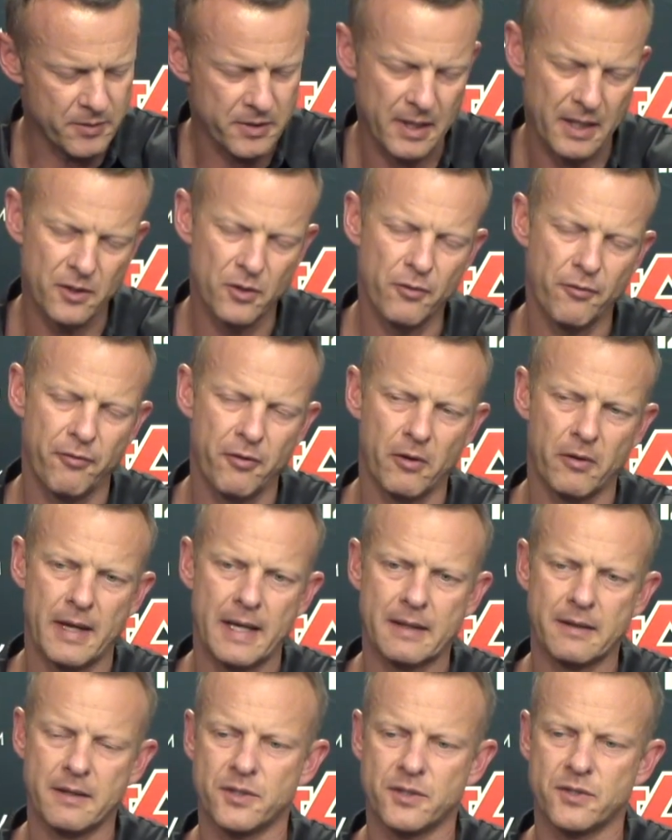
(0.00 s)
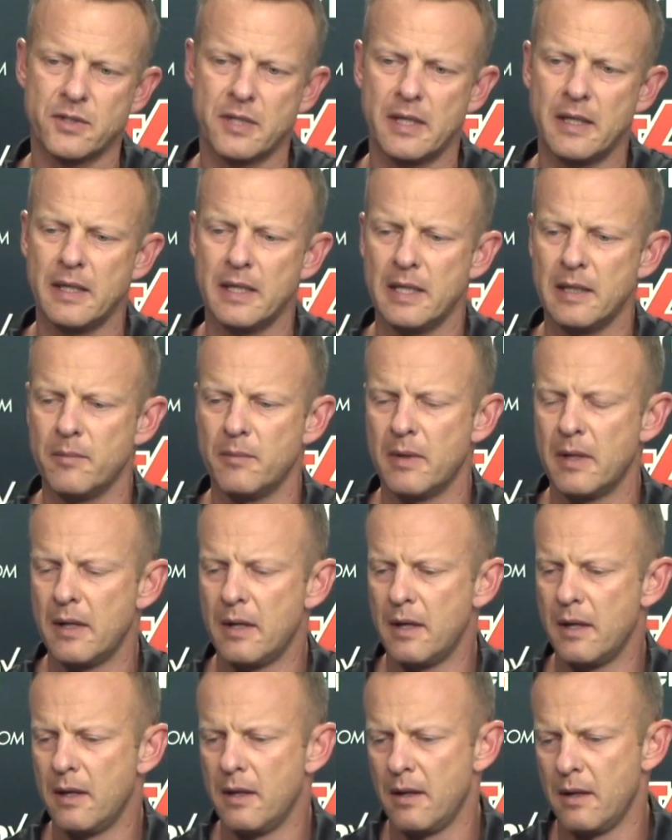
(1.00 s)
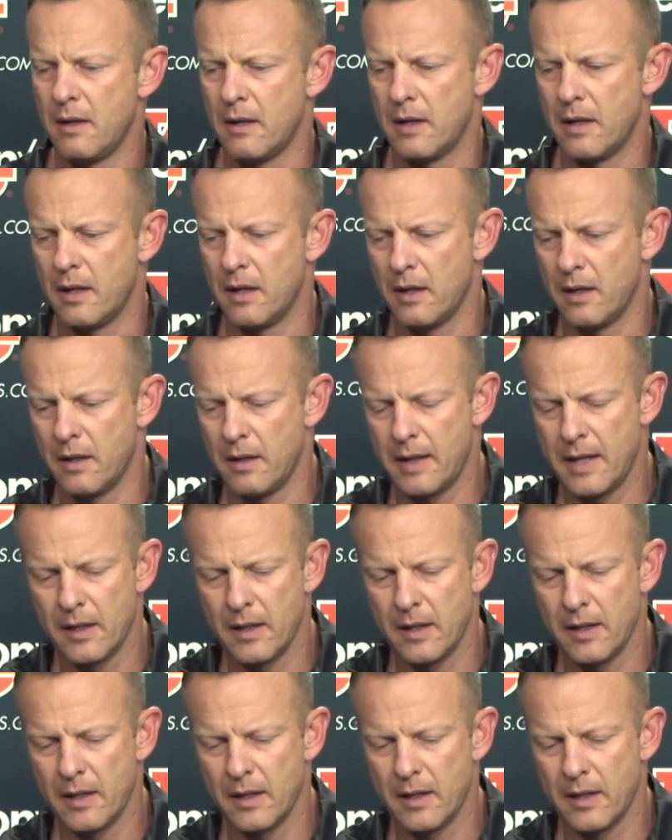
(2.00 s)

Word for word: And I do feel like team uh,